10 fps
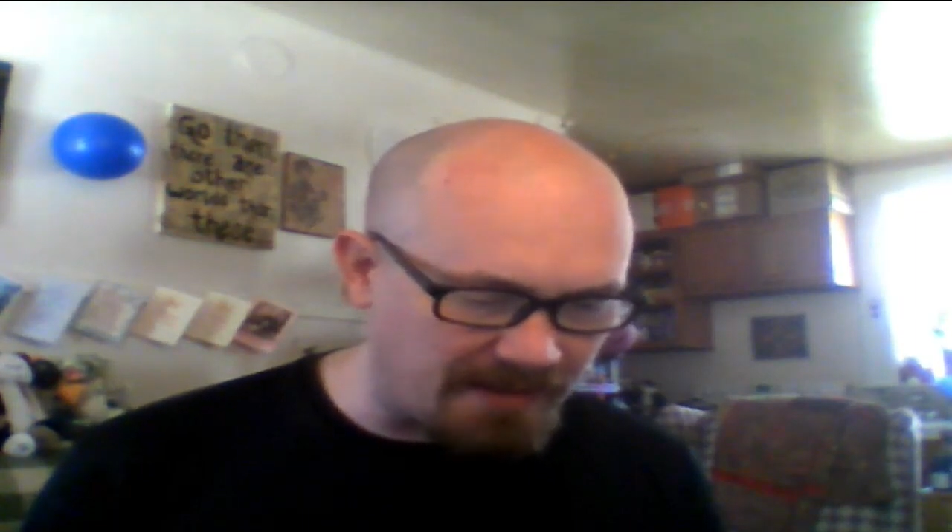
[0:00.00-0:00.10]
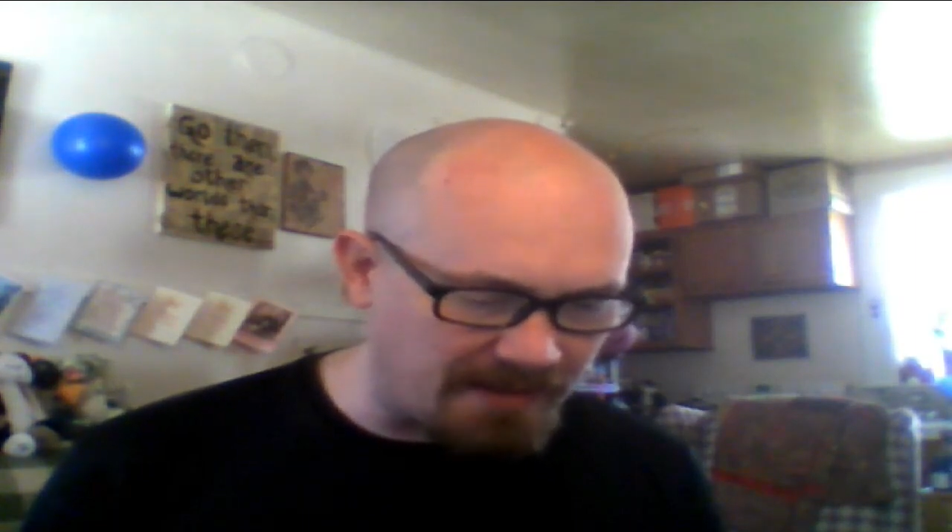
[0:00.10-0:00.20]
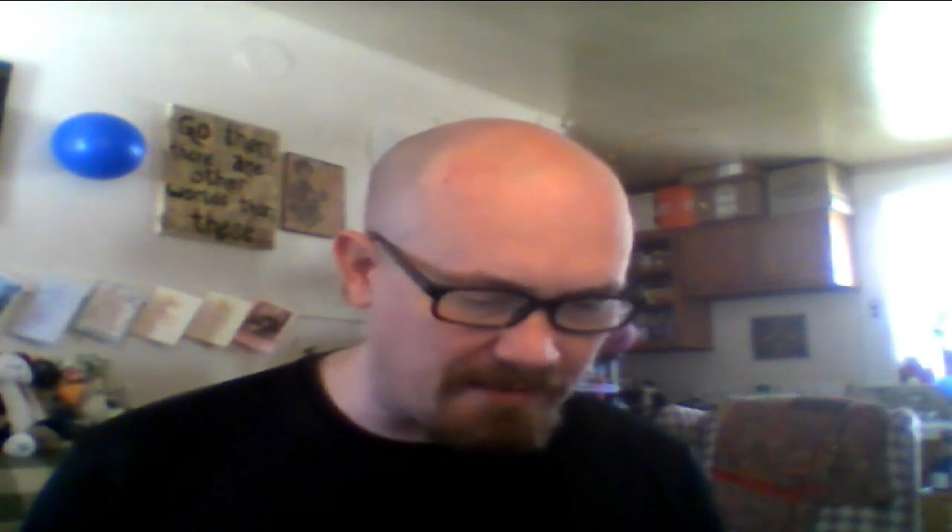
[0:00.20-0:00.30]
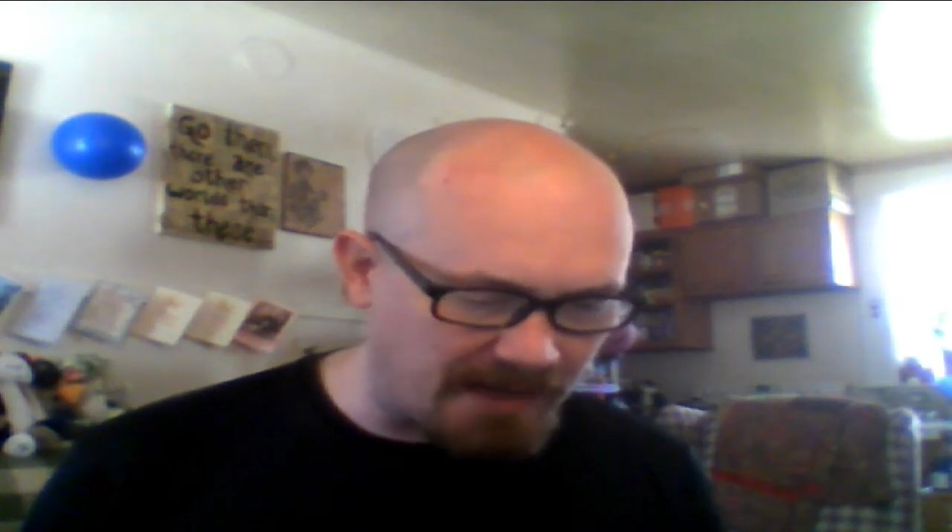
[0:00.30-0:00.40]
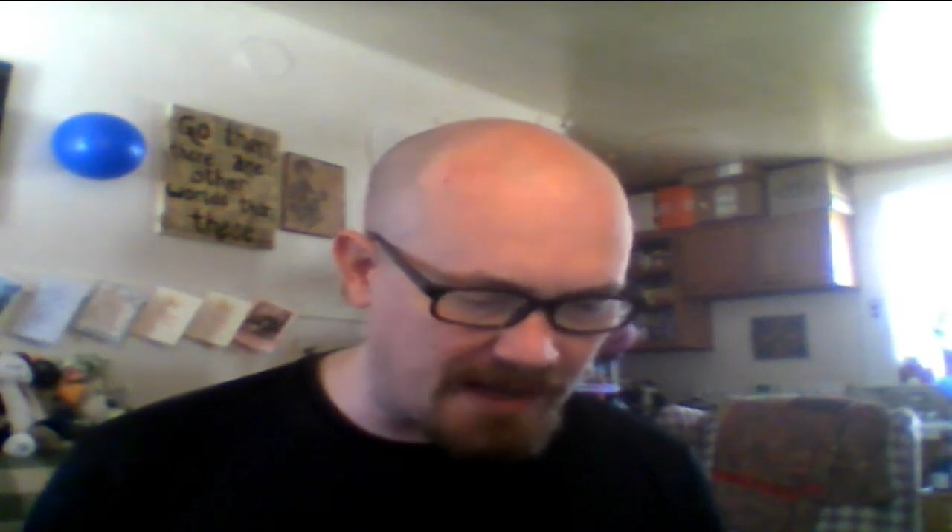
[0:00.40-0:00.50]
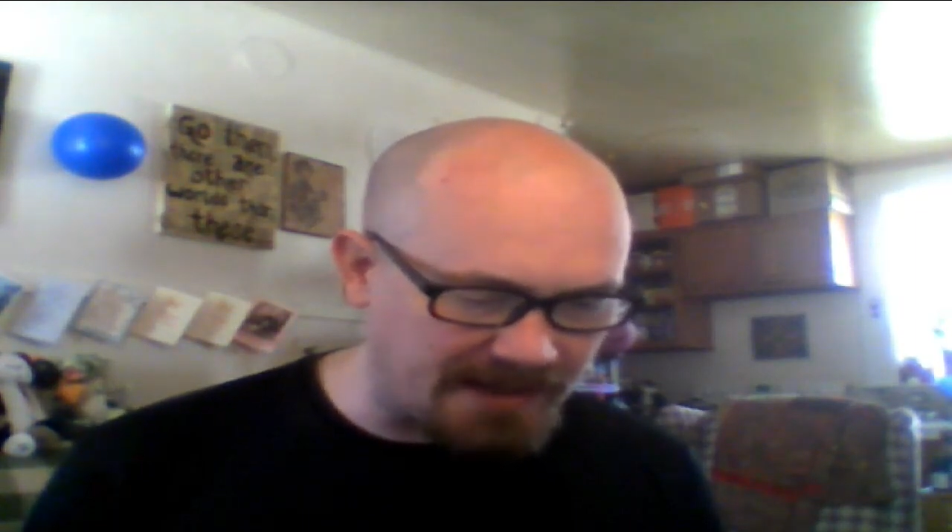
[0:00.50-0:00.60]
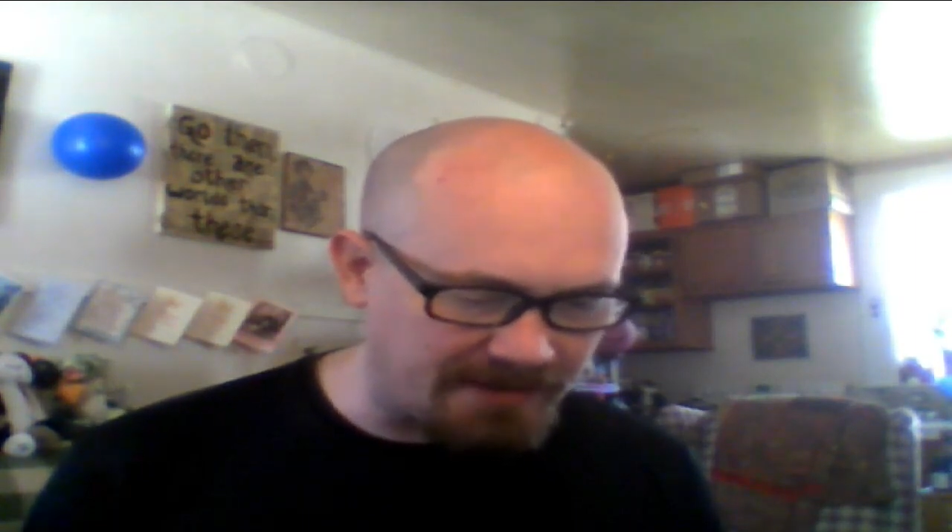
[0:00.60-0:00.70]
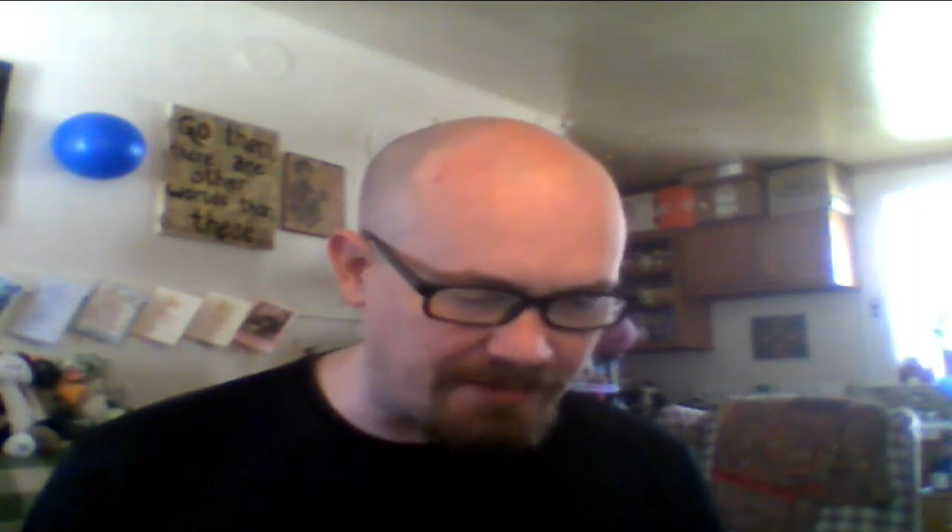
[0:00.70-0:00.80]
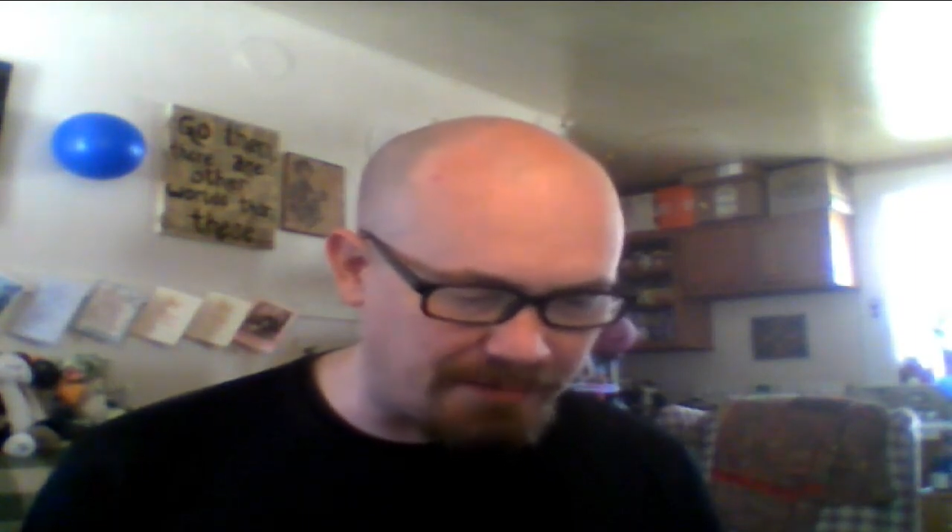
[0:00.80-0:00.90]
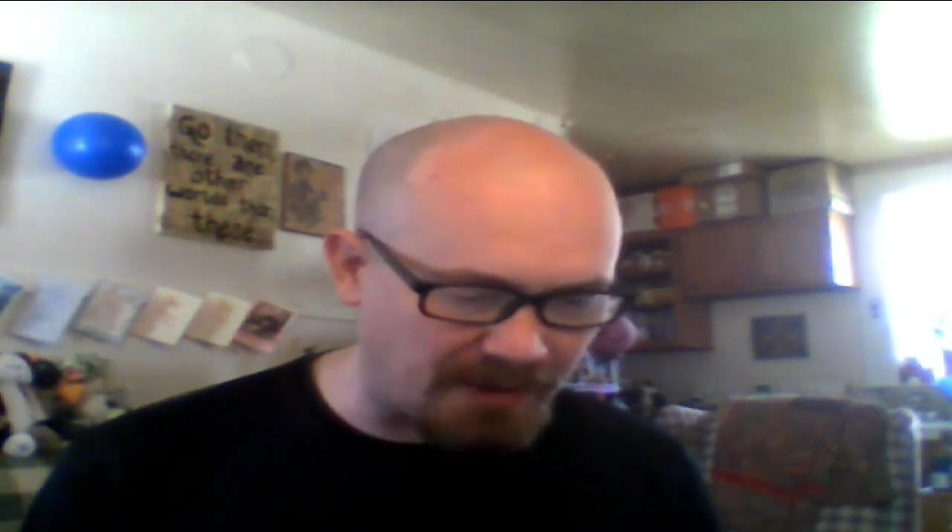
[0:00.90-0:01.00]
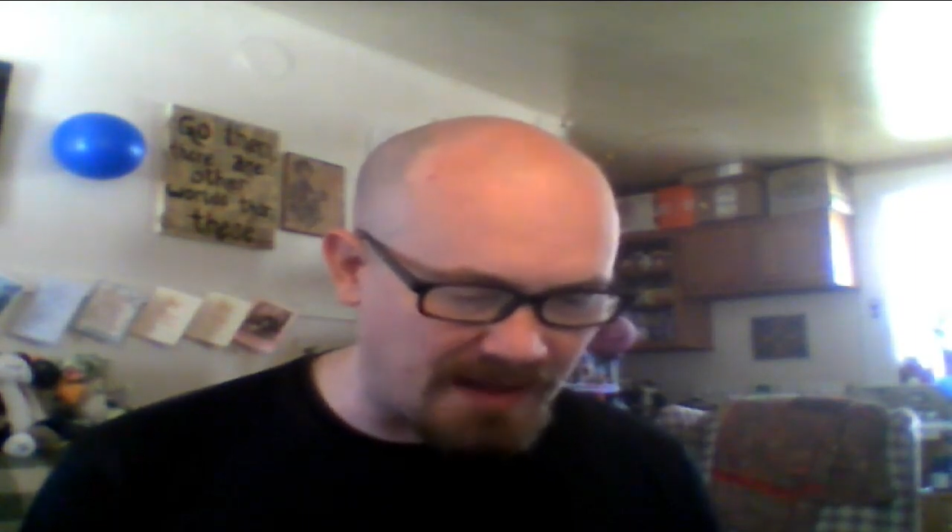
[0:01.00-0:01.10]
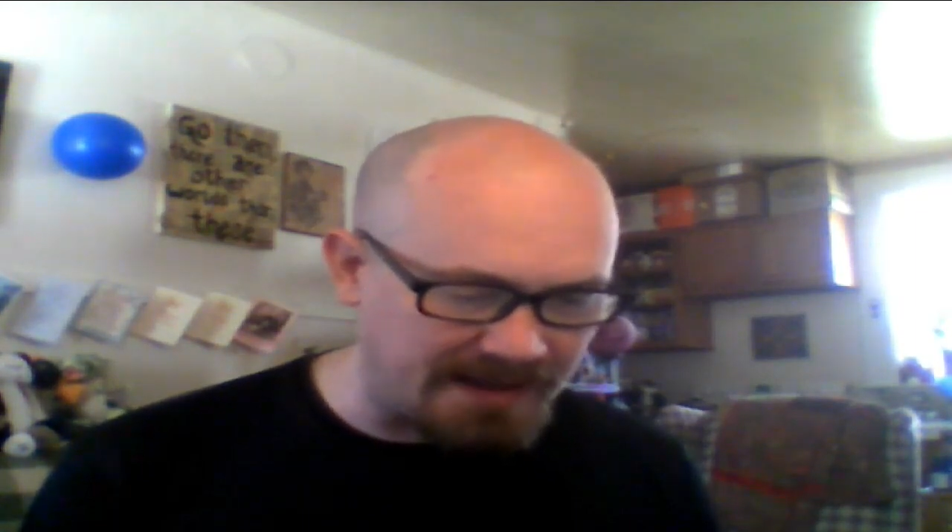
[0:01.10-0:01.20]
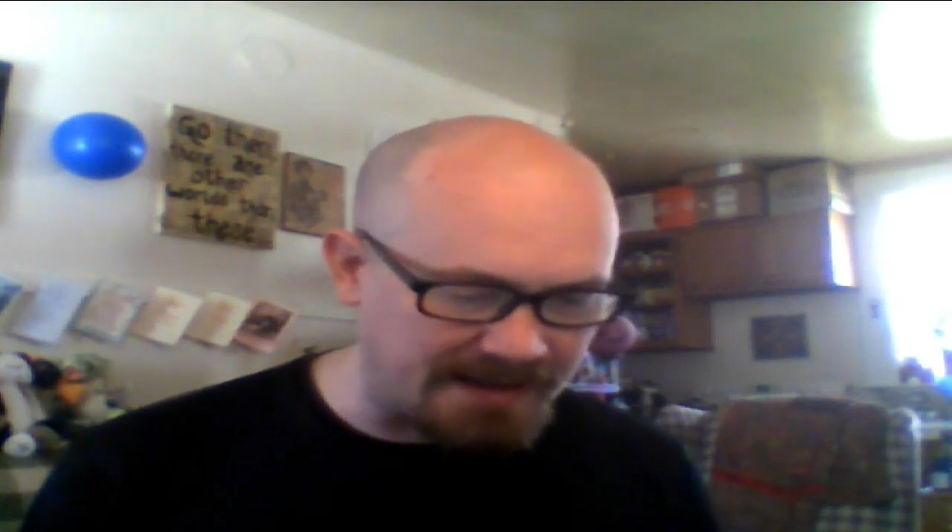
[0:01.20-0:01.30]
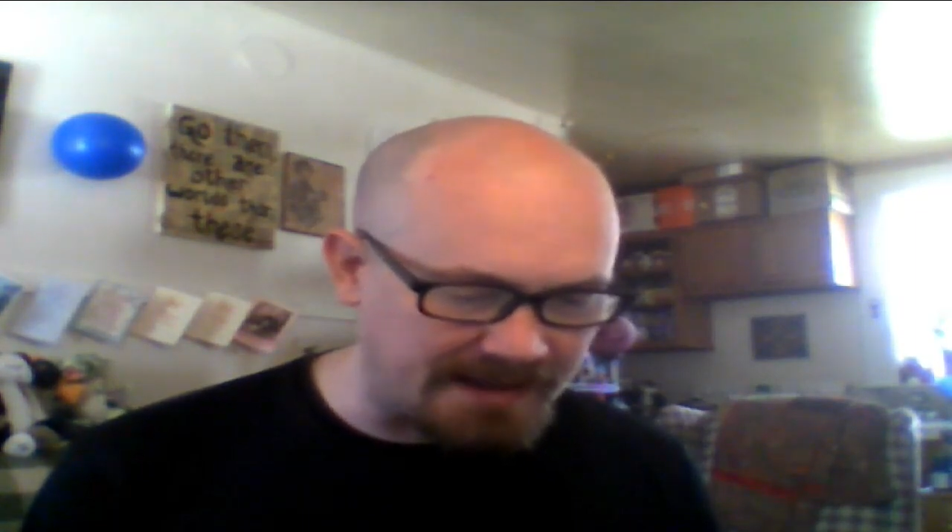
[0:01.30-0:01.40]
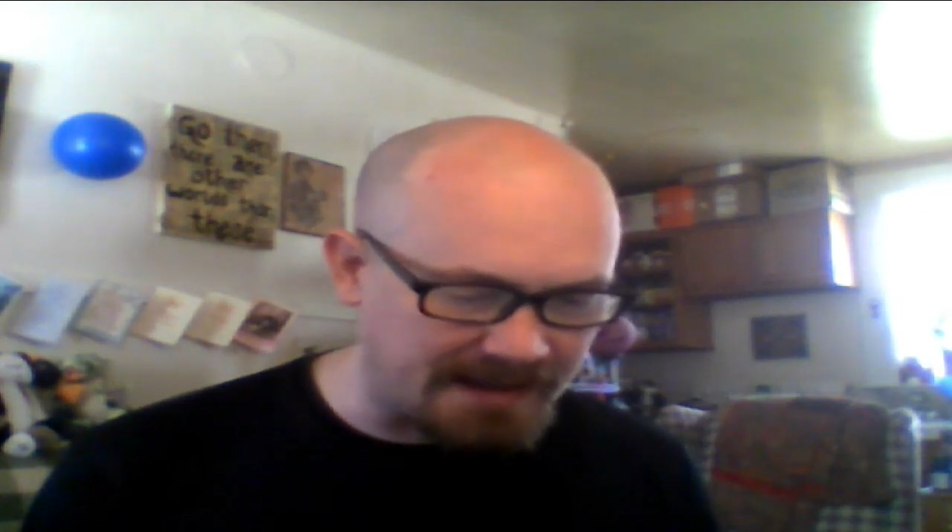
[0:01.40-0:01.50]
them might have
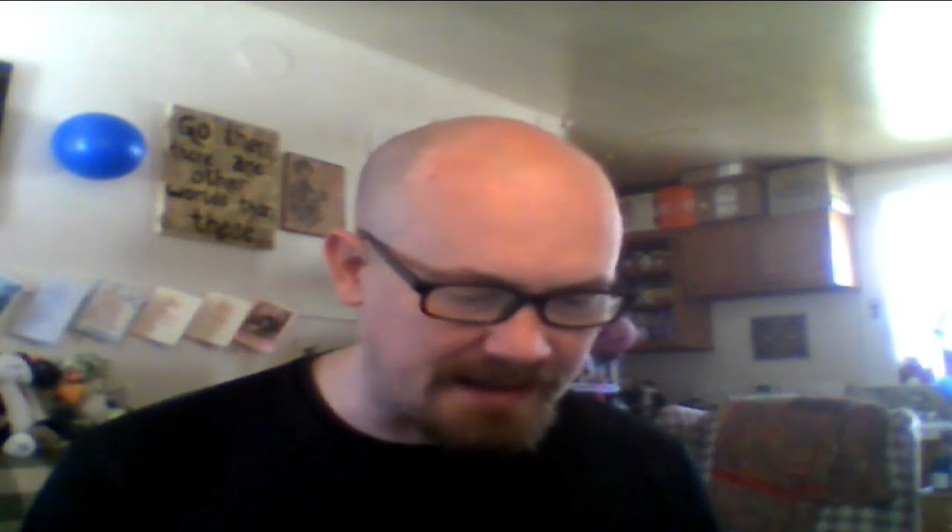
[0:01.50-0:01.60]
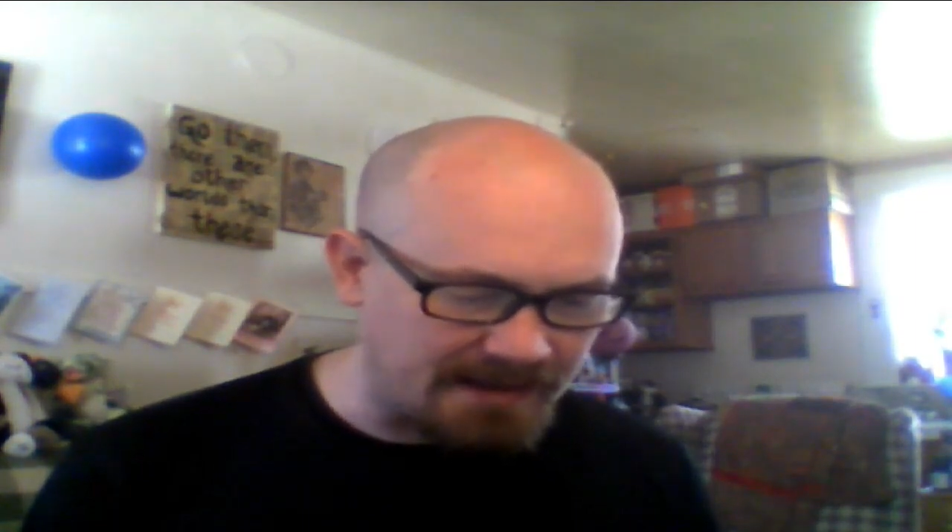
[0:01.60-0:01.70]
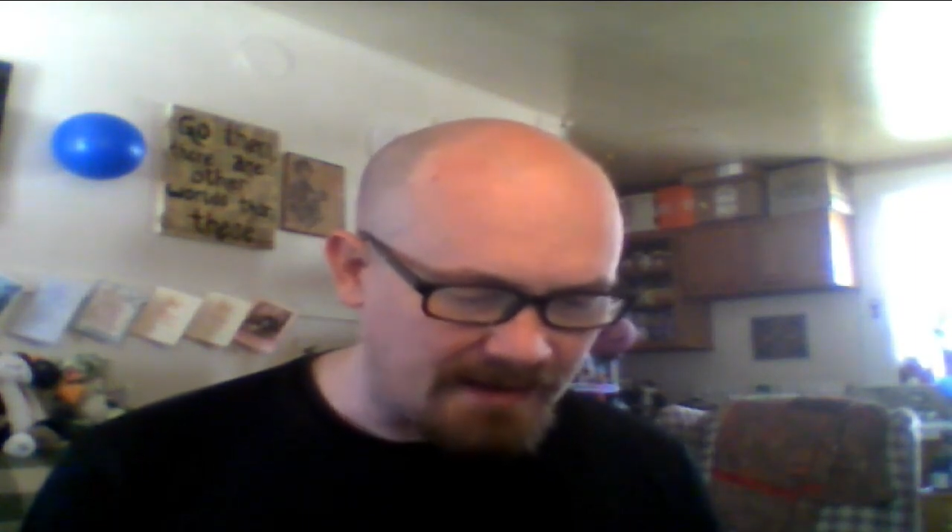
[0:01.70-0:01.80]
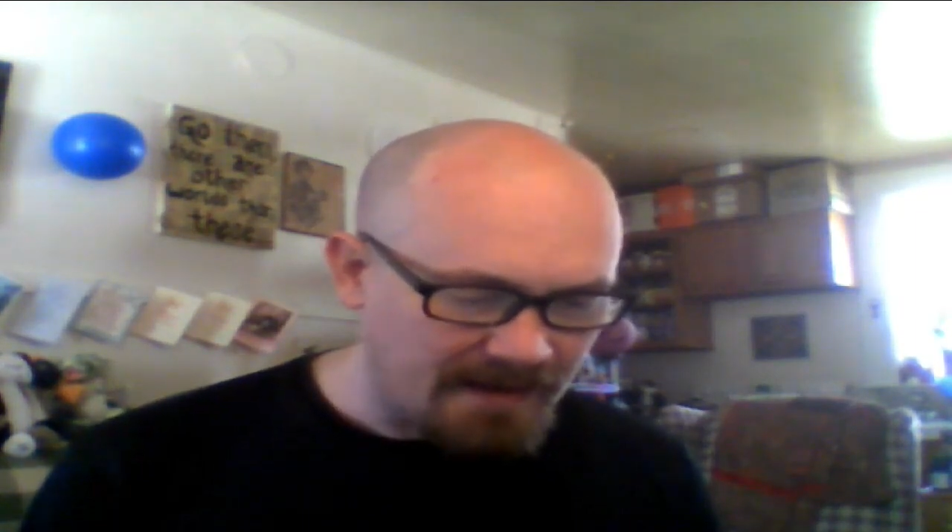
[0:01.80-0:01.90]
blended in